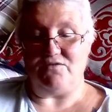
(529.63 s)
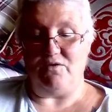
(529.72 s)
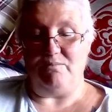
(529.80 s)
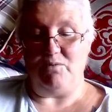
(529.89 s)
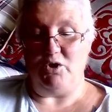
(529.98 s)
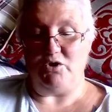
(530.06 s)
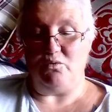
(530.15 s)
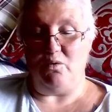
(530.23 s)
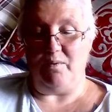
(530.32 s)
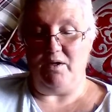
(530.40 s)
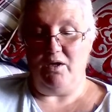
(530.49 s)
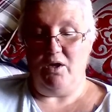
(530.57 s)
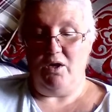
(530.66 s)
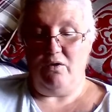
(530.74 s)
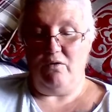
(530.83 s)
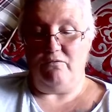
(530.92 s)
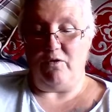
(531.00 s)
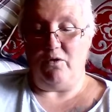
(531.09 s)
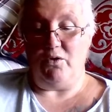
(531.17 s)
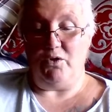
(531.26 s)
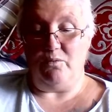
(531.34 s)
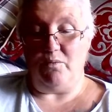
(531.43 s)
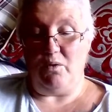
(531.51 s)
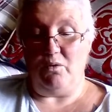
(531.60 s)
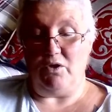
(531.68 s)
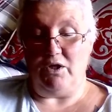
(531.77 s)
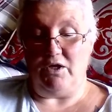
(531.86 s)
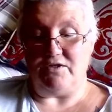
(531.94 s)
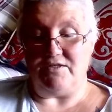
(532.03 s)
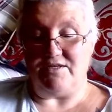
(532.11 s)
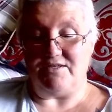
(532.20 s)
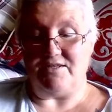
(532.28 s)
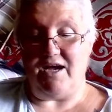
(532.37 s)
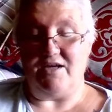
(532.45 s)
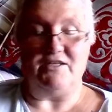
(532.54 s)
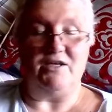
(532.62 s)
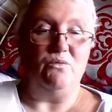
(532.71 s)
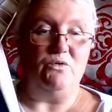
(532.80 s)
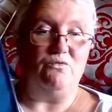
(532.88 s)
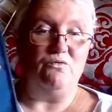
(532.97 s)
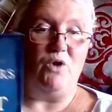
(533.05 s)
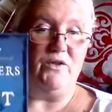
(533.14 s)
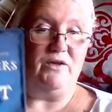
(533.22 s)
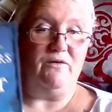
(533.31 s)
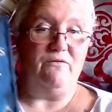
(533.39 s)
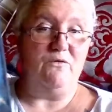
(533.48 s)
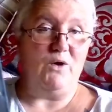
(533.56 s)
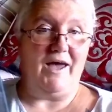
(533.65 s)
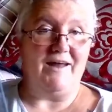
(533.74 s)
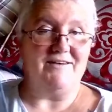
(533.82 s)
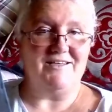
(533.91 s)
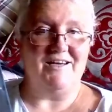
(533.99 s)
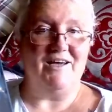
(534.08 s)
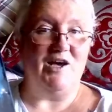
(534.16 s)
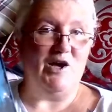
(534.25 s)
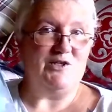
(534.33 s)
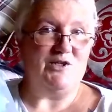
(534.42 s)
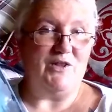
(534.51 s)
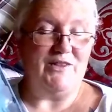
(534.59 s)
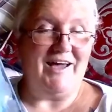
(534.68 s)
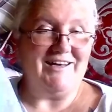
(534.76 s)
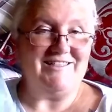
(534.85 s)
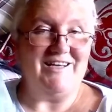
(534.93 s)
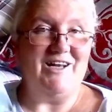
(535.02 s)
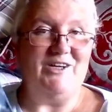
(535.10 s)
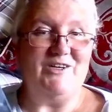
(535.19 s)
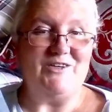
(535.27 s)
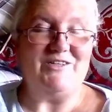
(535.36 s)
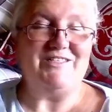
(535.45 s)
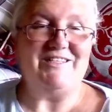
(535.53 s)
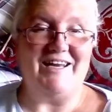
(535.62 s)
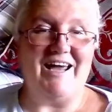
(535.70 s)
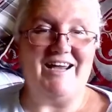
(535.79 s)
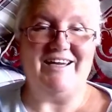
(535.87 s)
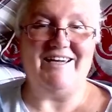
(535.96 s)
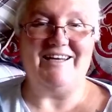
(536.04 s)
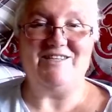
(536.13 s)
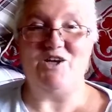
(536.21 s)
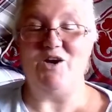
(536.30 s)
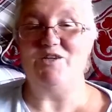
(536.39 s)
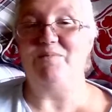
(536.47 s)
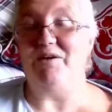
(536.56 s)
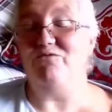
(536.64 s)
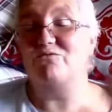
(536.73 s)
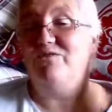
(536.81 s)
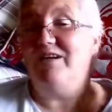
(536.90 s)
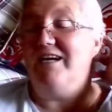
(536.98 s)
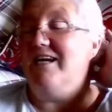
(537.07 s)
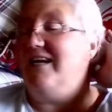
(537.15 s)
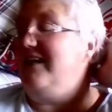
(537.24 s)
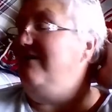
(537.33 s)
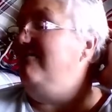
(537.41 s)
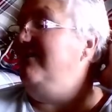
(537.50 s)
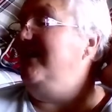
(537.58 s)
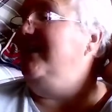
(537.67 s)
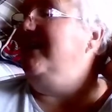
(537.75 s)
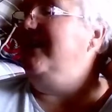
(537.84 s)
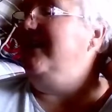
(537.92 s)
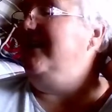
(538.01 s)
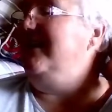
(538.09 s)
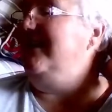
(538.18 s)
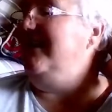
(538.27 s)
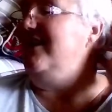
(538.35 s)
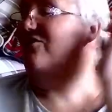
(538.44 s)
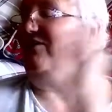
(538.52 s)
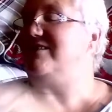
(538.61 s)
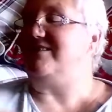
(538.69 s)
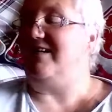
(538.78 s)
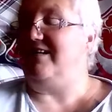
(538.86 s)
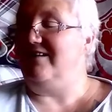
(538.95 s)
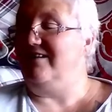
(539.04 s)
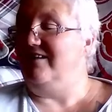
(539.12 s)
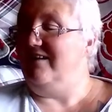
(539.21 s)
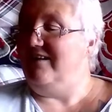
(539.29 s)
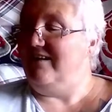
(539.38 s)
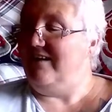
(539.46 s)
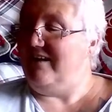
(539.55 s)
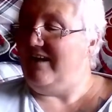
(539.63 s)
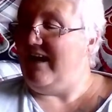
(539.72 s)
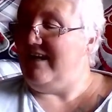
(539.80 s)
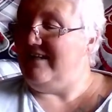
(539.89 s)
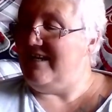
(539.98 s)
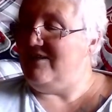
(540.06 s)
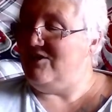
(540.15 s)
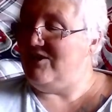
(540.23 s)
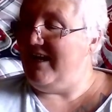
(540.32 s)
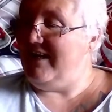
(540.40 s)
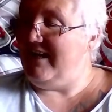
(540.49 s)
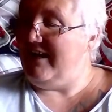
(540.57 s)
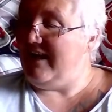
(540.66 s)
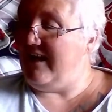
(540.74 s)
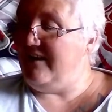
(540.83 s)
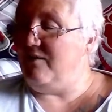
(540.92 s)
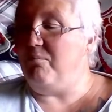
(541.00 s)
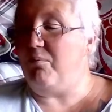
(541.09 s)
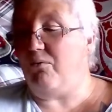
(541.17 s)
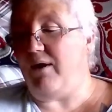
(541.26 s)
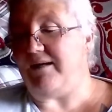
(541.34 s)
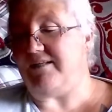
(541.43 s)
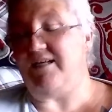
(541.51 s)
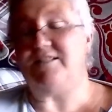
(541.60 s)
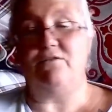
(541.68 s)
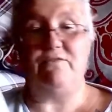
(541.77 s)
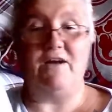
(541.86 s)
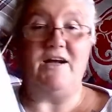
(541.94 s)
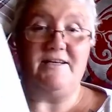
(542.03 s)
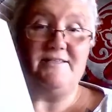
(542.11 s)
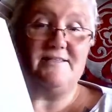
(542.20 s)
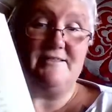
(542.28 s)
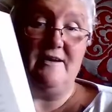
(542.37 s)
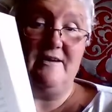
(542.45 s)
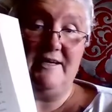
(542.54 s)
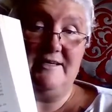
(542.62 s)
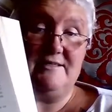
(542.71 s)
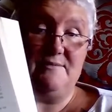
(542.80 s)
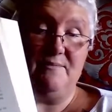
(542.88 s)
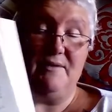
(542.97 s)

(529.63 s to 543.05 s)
for a murdered woman for whom London society would rather forget. So that looks like it's going to be really, really interesting and entertaining. And the print is a nice size.